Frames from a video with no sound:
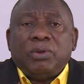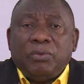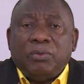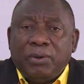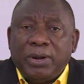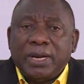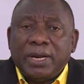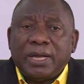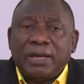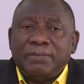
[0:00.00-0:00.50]

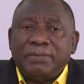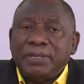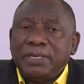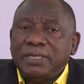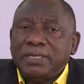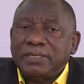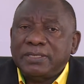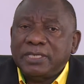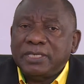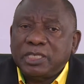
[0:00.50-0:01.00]
welcome the
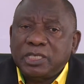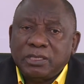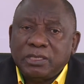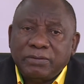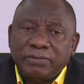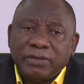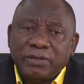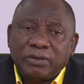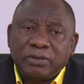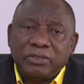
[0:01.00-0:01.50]
decision of
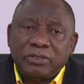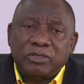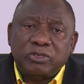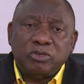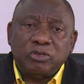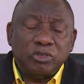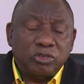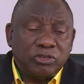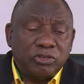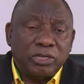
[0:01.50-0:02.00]
the
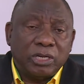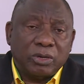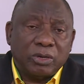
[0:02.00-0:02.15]
Constitutional